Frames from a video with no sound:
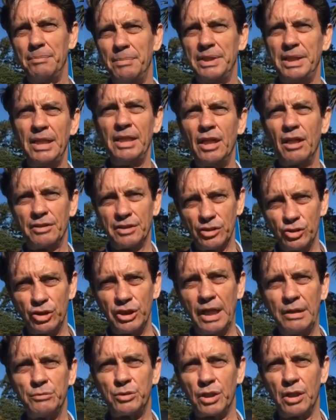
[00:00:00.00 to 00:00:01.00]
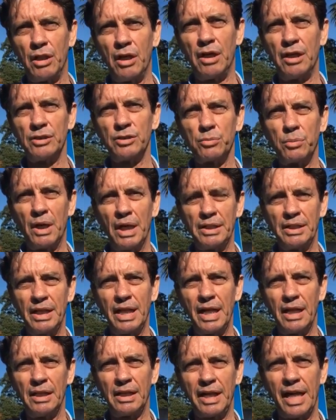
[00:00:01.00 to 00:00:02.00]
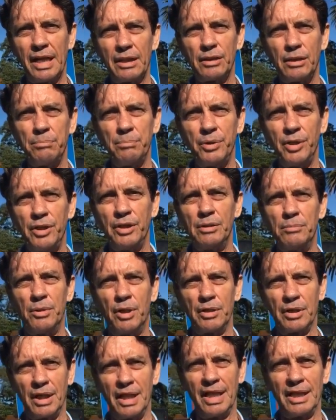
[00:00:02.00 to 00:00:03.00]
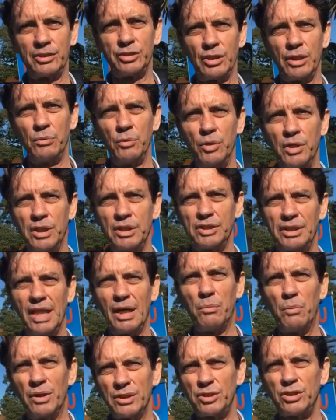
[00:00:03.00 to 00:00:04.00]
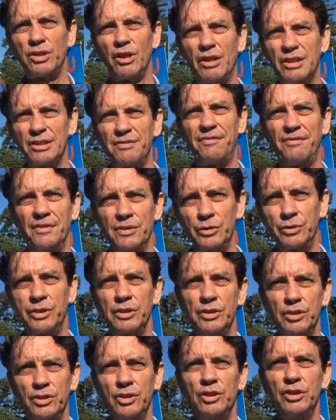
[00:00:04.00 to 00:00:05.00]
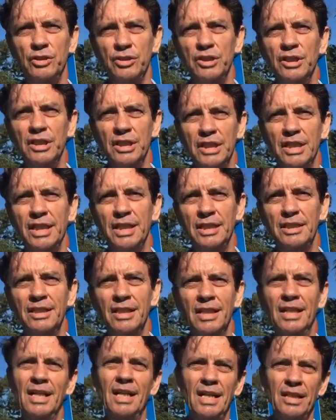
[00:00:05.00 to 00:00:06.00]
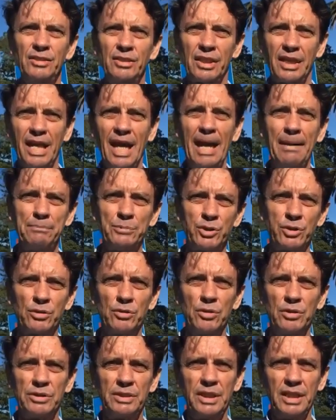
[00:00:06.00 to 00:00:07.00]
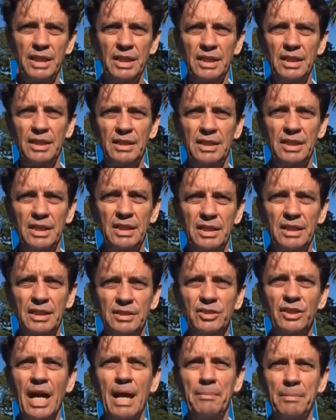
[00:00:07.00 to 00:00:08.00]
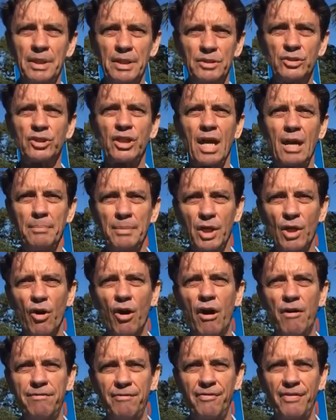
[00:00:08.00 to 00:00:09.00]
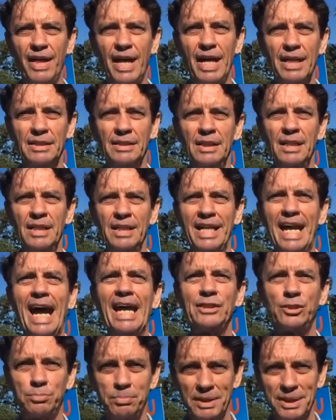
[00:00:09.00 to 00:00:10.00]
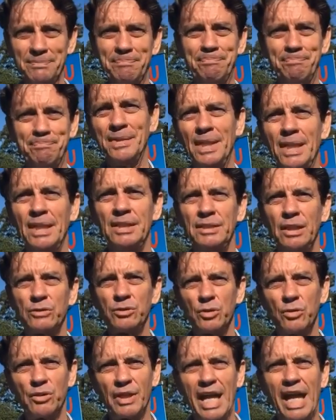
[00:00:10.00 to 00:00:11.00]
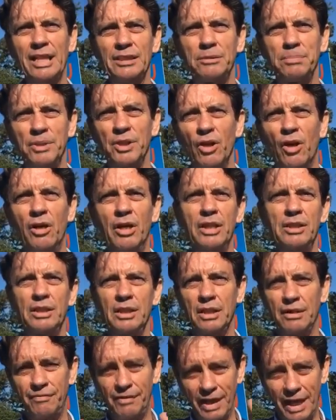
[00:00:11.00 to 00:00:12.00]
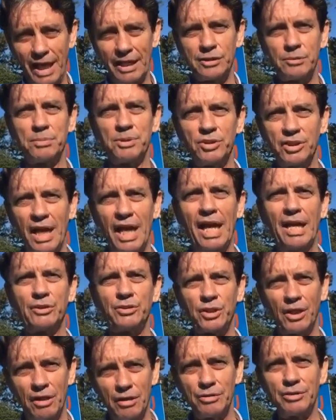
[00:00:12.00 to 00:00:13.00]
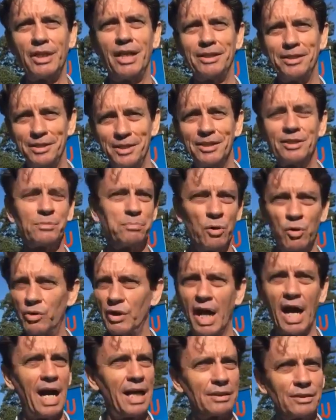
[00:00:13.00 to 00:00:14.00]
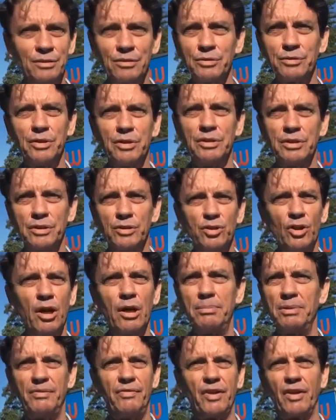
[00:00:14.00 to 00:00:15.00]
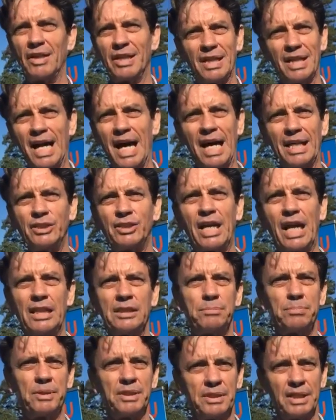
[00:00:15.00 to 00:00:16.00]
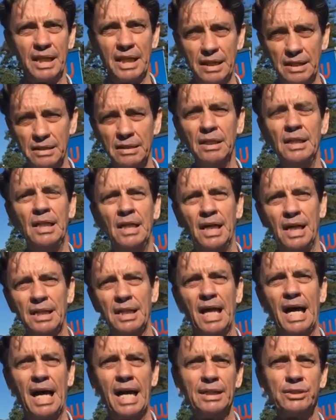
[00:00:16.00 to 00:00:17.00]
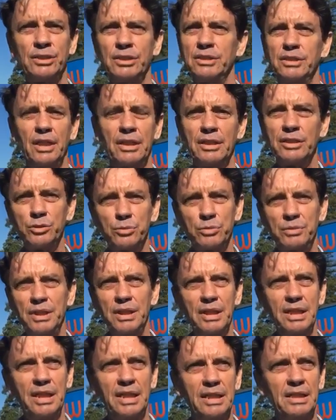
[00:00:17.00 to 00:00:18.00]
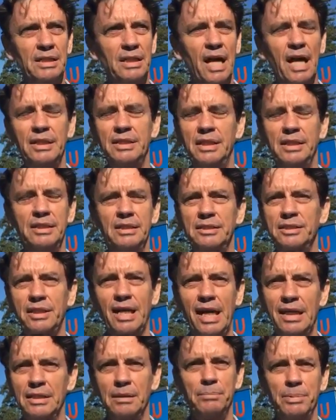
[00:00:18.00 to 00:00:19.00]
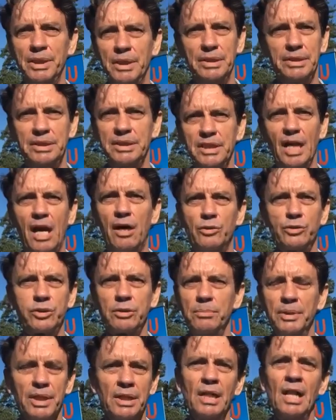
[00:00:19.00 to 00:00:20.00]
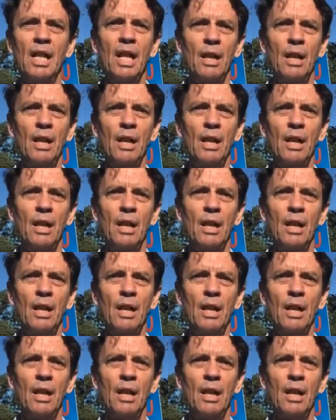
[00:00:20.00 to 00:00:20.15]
But then you've got the centralised one, and look, our computer model actually works out what size filter do you need to capture the contaminants coming off that catchment. So it's all catchment oriented. If the catchment's a household, a small garden will do the job. If you've got a large catchment, then a large. So there's really the scalability is ultimate.